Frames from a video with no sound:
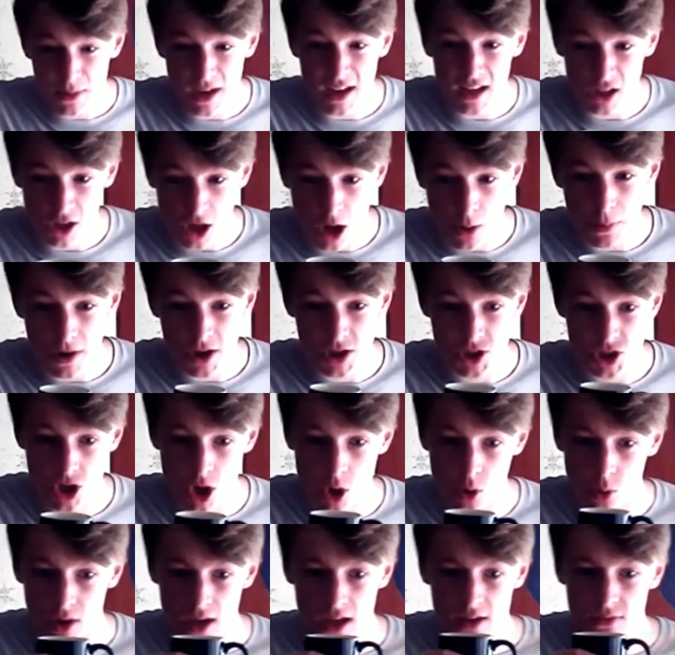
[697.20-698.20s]
a cup of
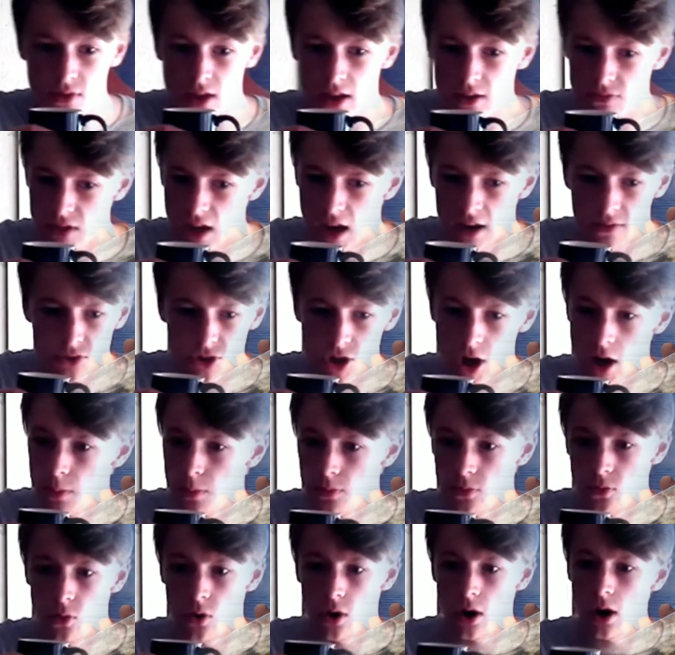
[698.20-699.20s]
joe. Even if you haven't tried it
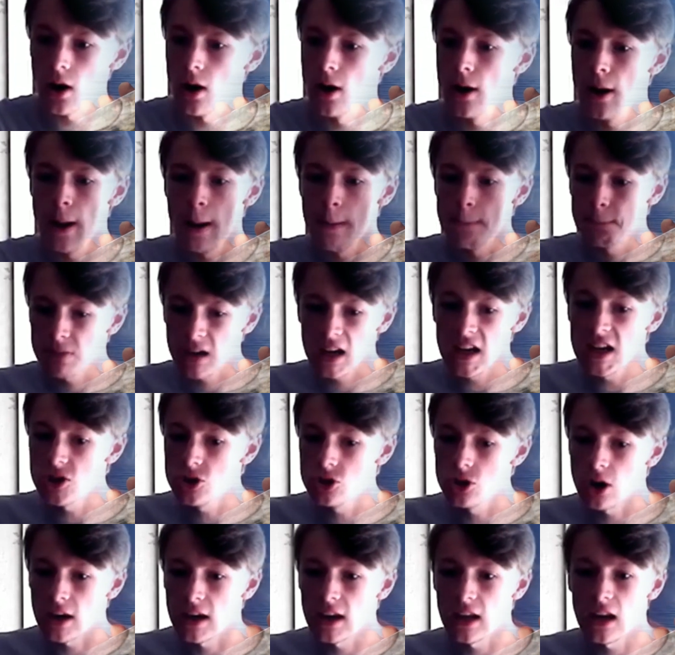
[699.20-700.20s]
before, please
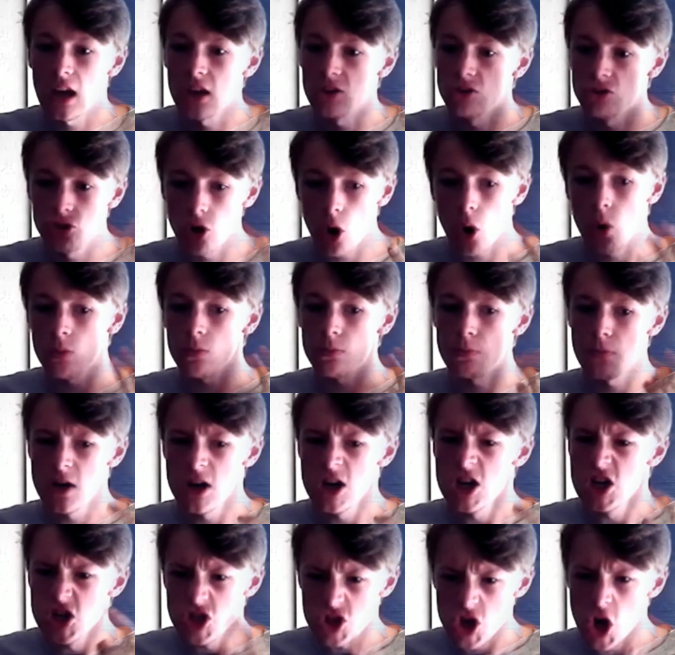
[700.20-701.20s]
drink it, and don't
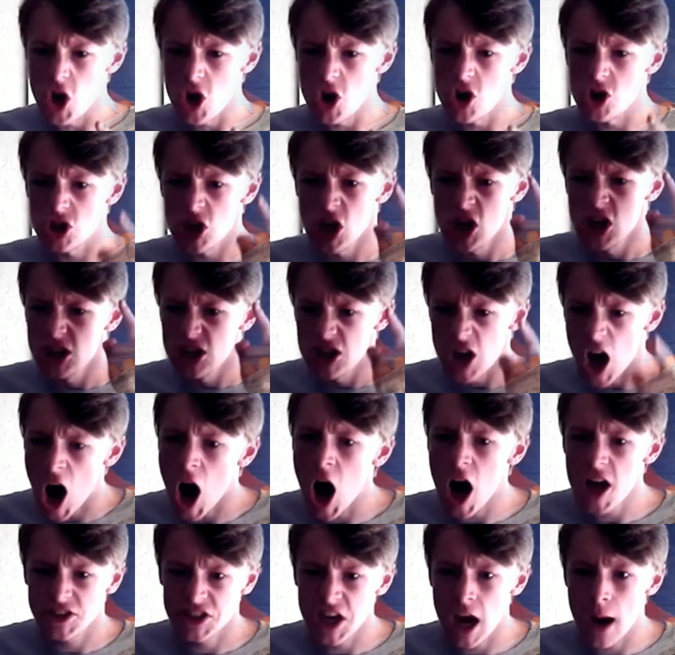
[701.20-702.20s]
use the
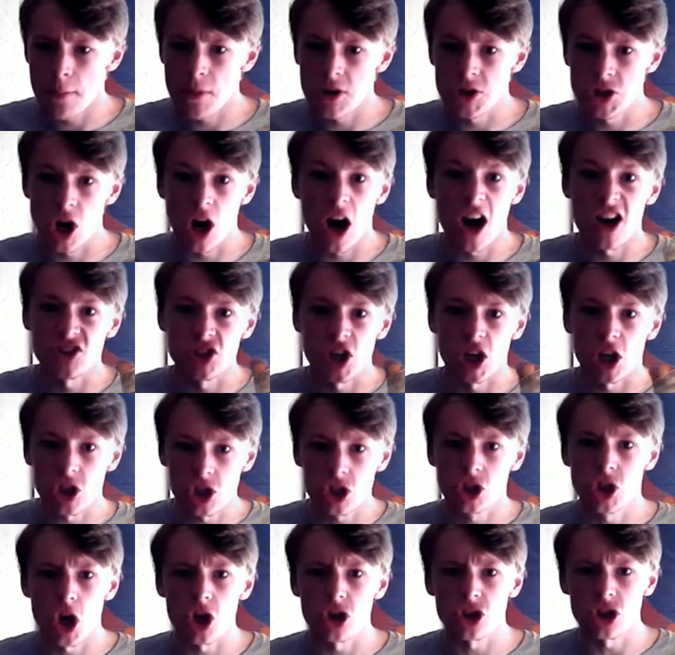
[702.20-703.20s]
hot temperature as an
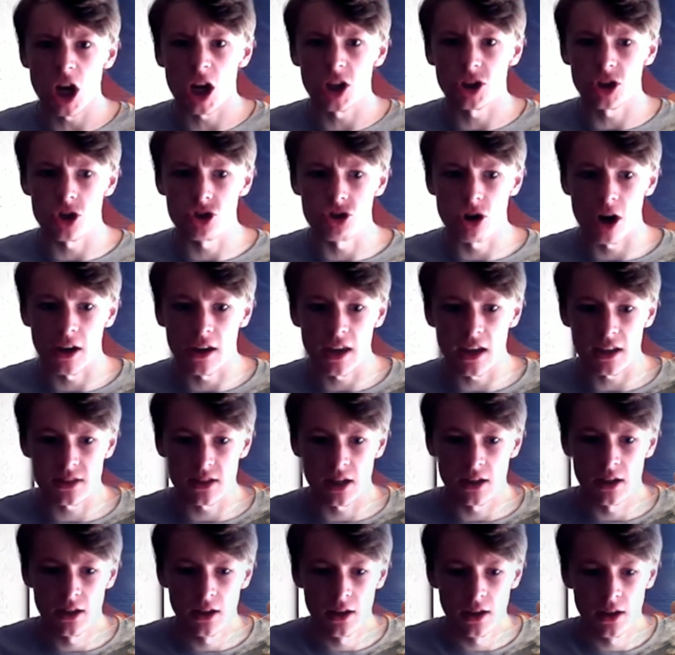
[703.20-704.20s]
excuse not to drink it.
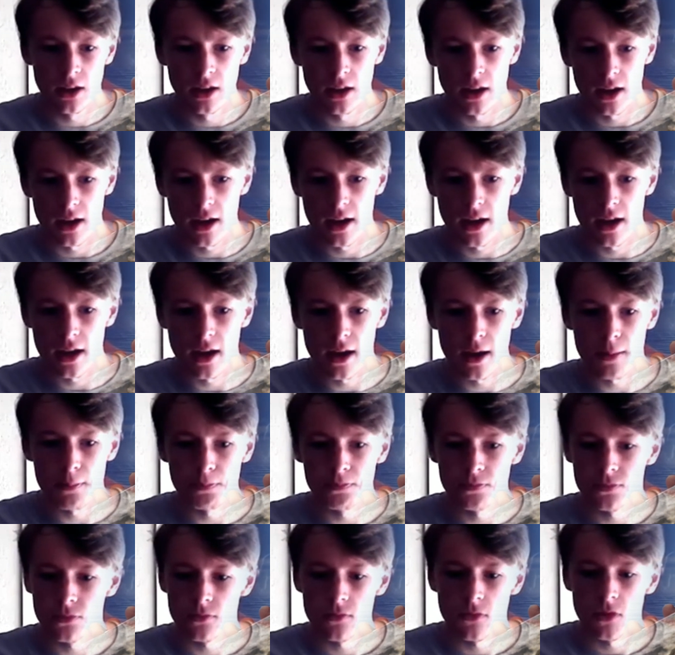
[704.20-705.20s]

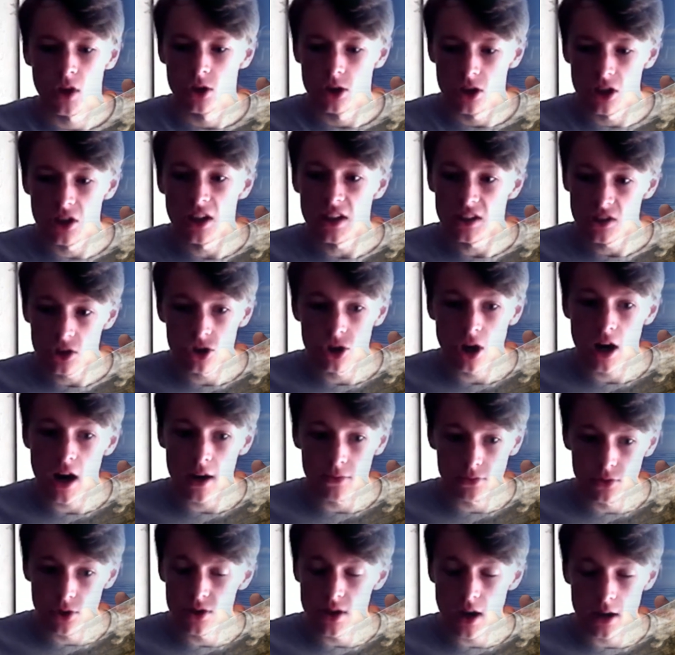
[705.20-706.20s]
You need to try a
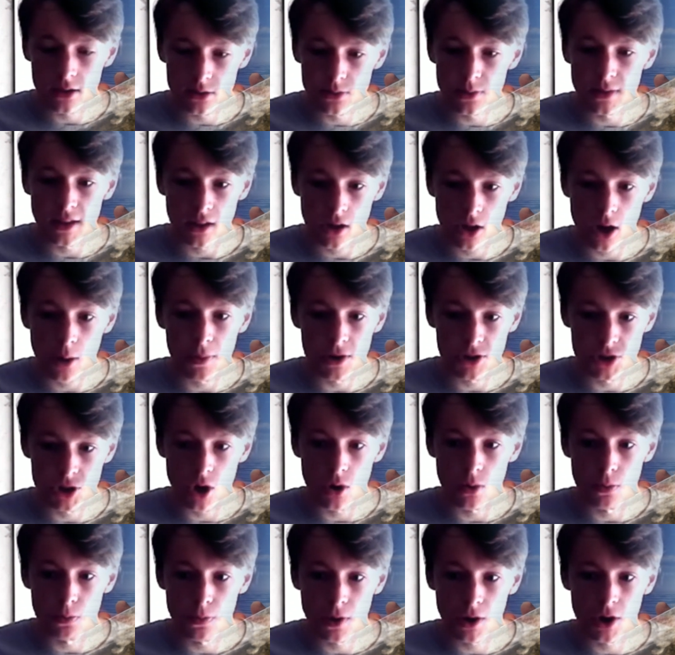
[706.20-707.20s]
few times to make a cup of
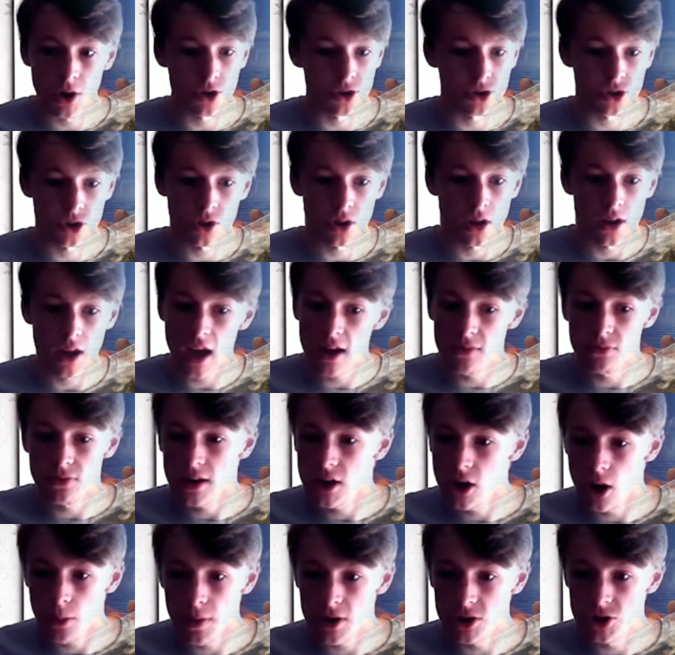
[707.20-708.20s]
joe, because every
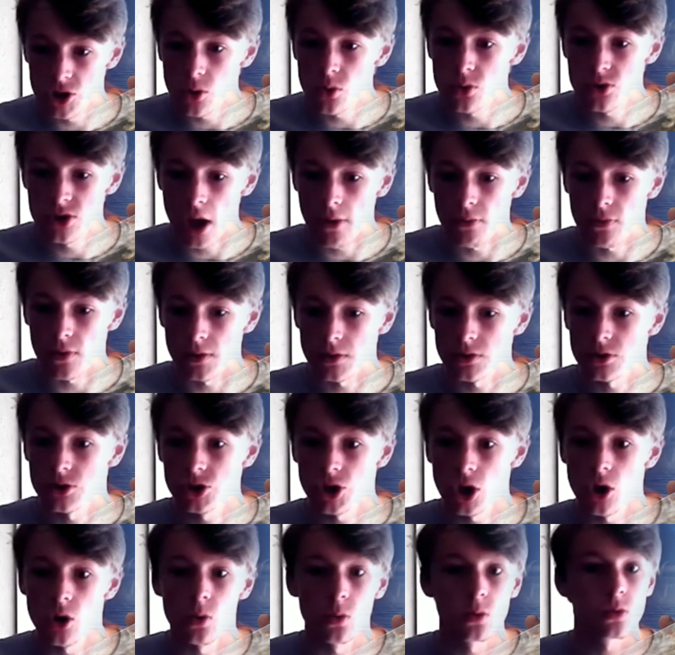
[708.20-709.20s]
cup of joe is different.
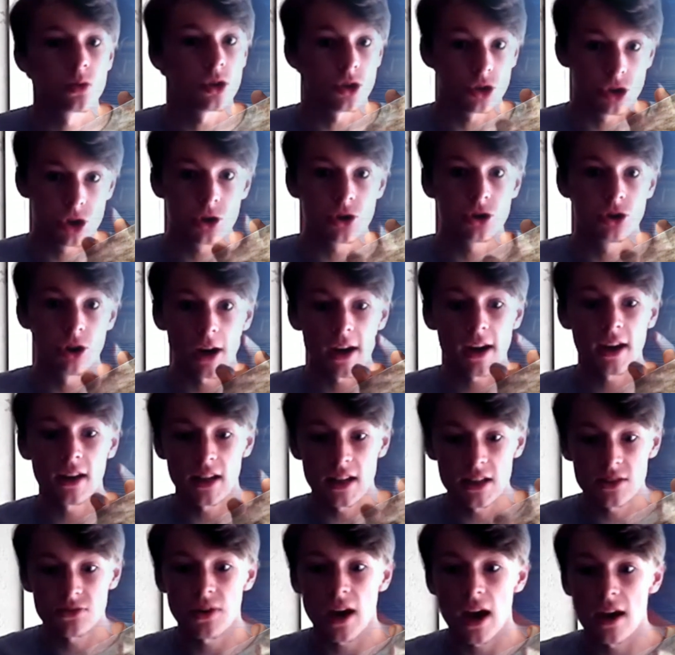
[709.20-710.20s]
So drink at
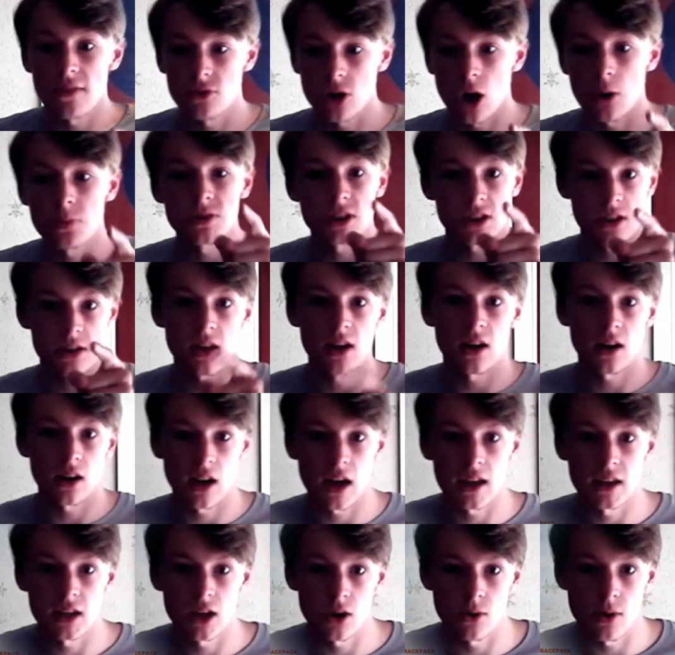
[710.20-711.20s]
least 5 cups, and then I'll
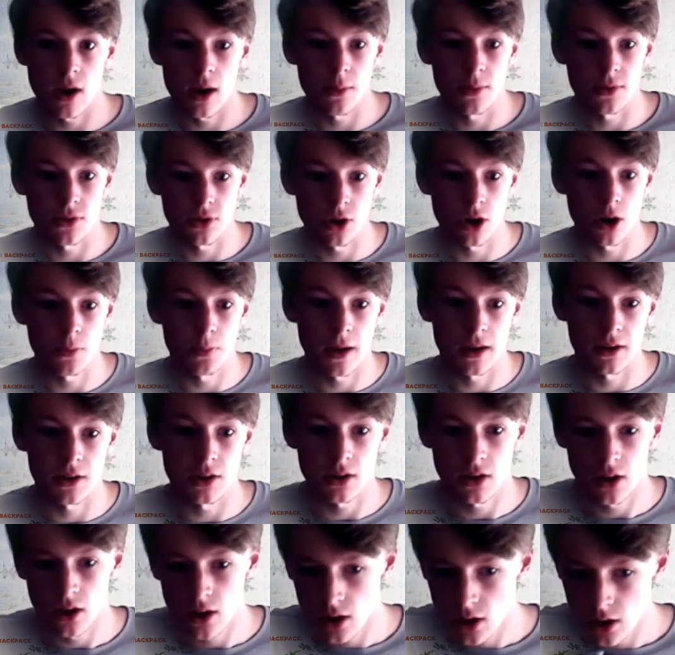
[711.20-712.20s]
let you away with your opinion.
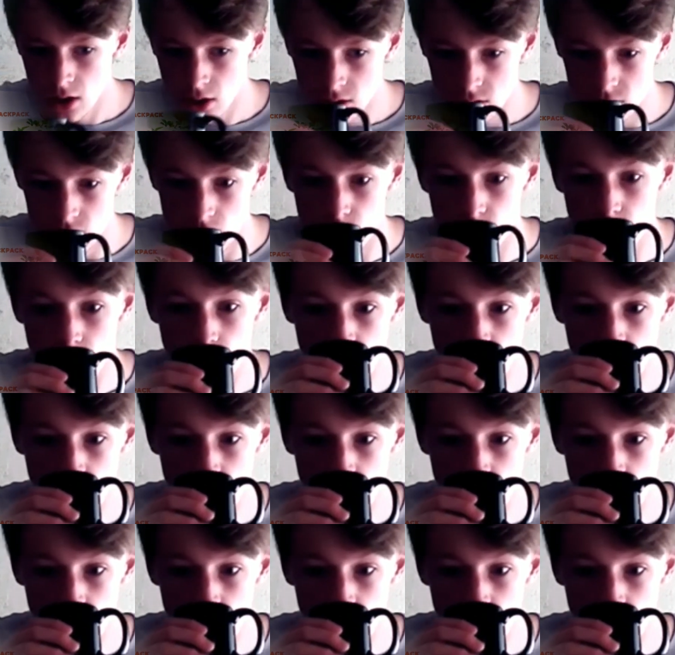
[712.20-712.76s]
So,